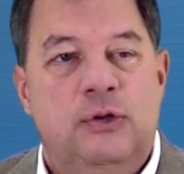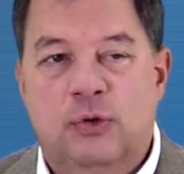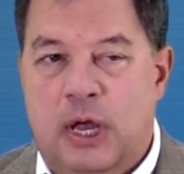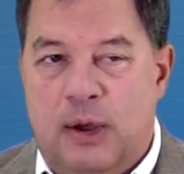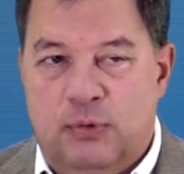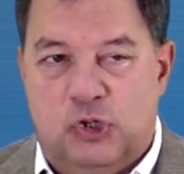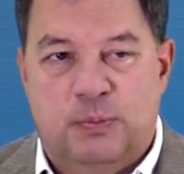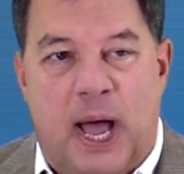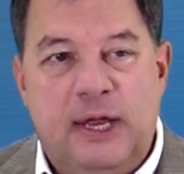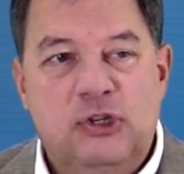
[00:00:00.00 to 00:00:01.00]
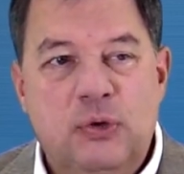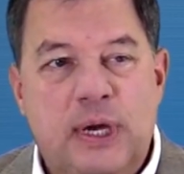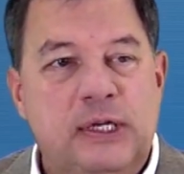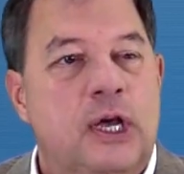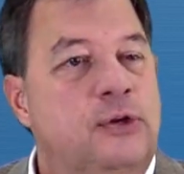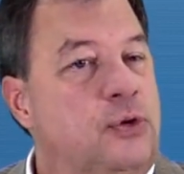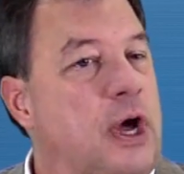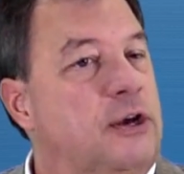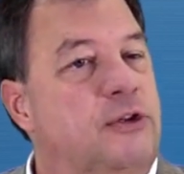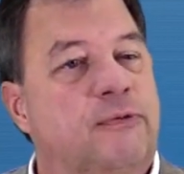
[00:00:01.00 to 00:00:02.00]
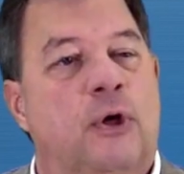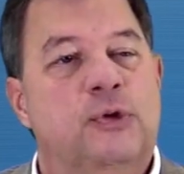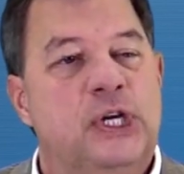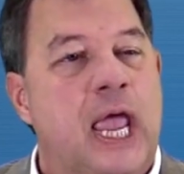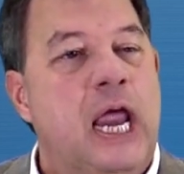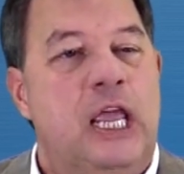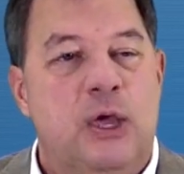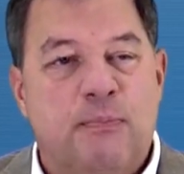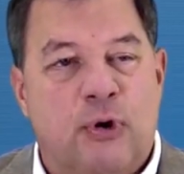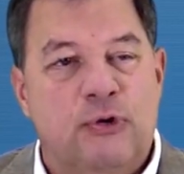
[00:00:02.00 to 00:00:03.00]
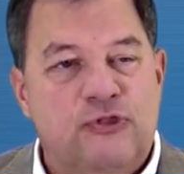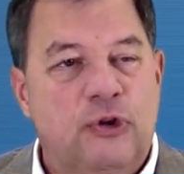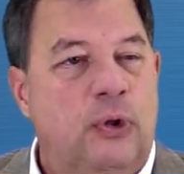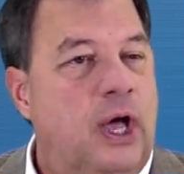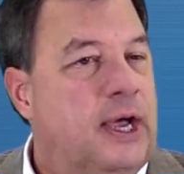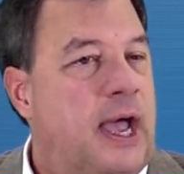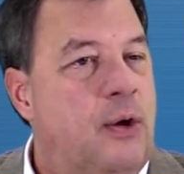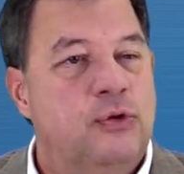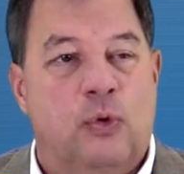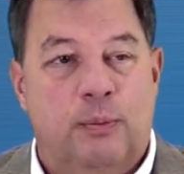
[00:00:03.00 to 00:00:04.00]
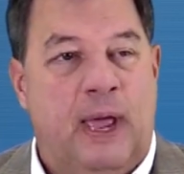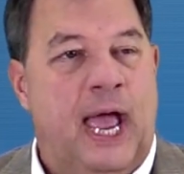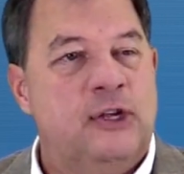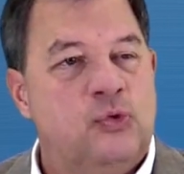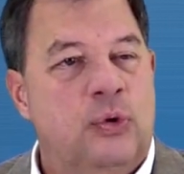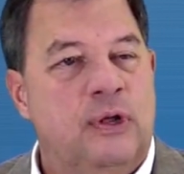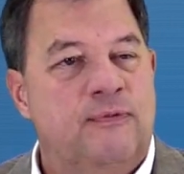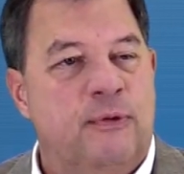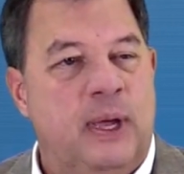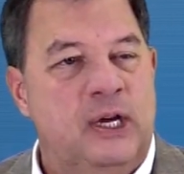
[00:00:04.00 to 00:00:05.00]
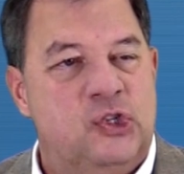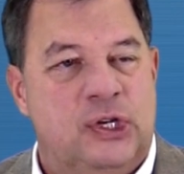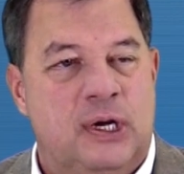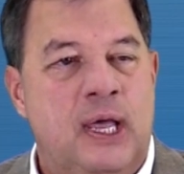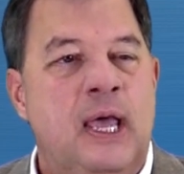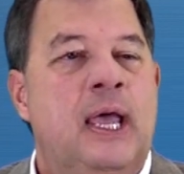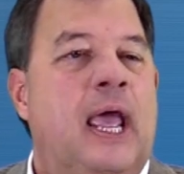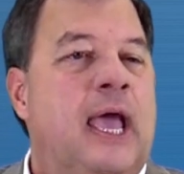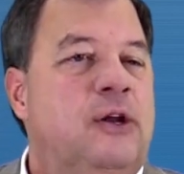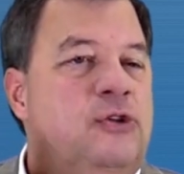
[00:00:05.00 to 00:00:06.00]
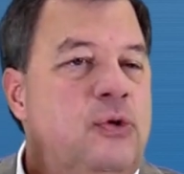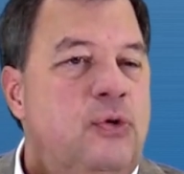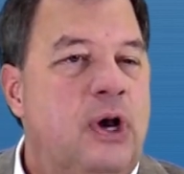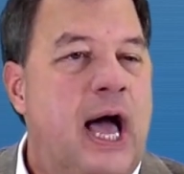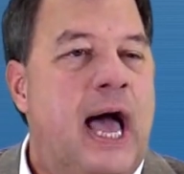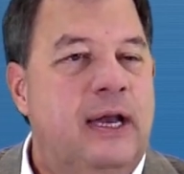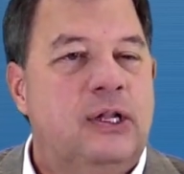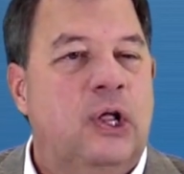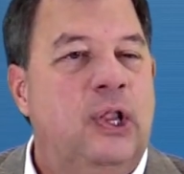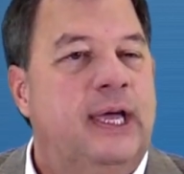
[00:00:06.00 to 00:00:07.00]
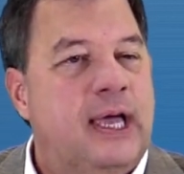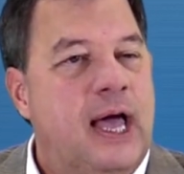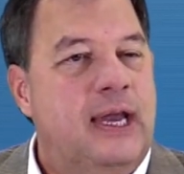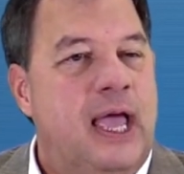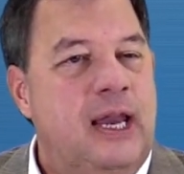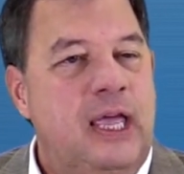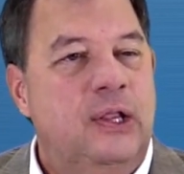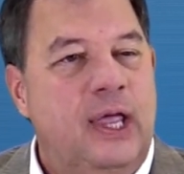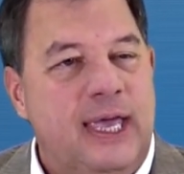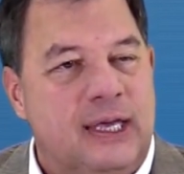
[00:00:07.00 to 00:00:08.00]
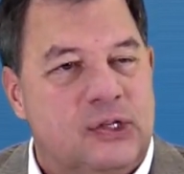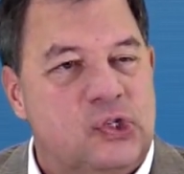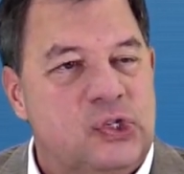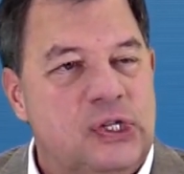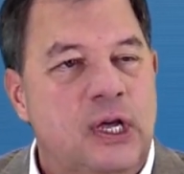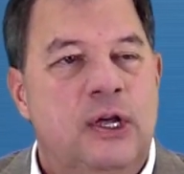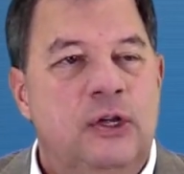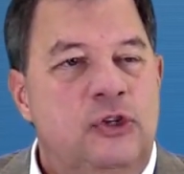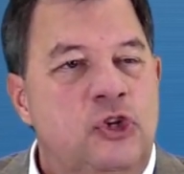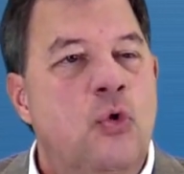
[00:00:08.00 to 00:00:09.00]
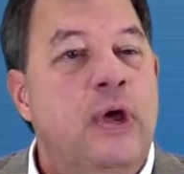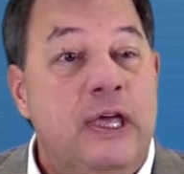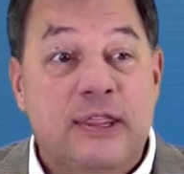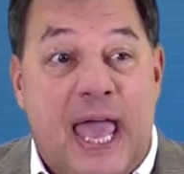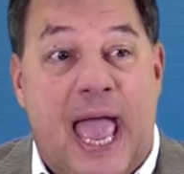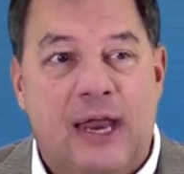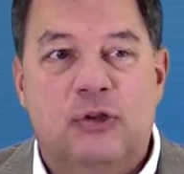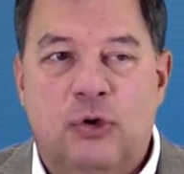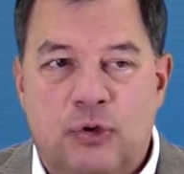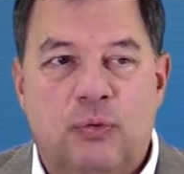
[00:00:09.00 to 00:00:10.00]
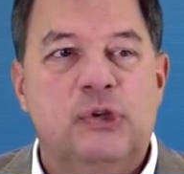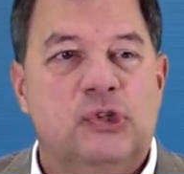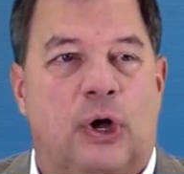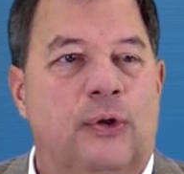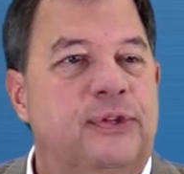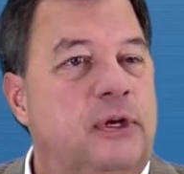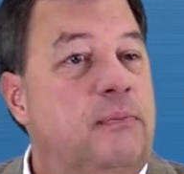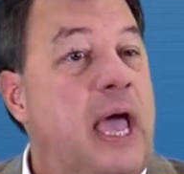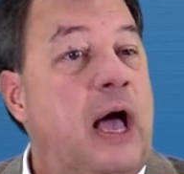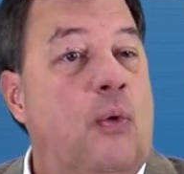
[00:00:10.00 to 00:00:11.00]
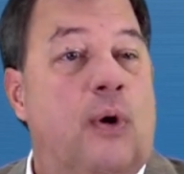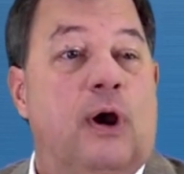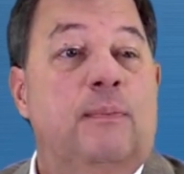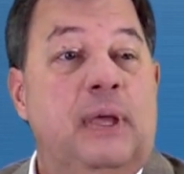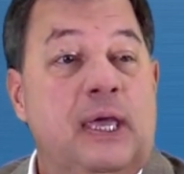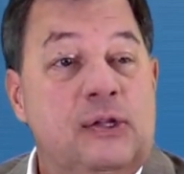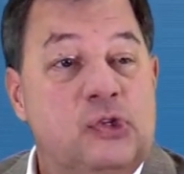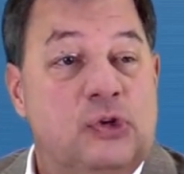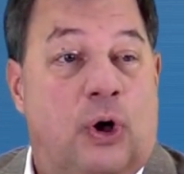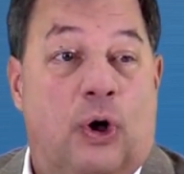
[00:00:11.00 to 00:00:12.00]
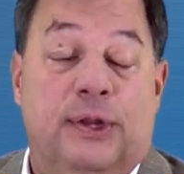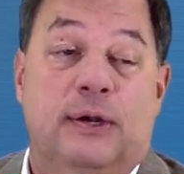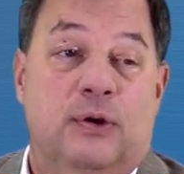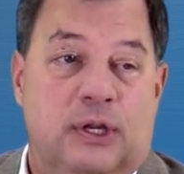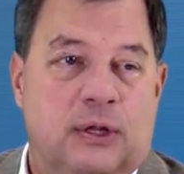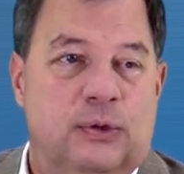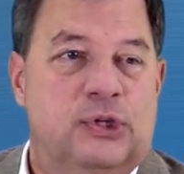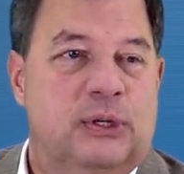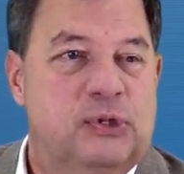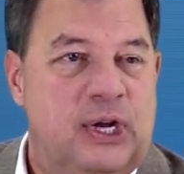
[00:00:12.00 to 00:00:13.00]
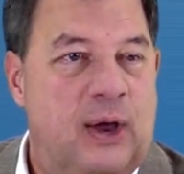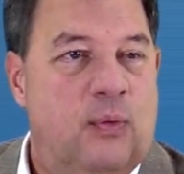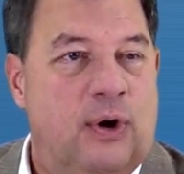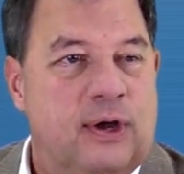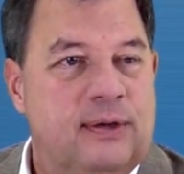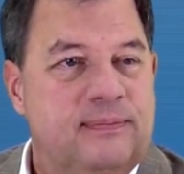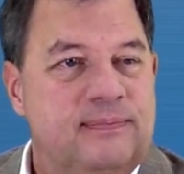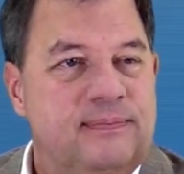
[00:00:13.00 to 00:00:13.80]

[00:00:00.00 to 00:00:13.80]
Do not respond to it, do not divulge any personal account or password information, and do not click on any links. Doing that could result in malware being installed on your dealership's network.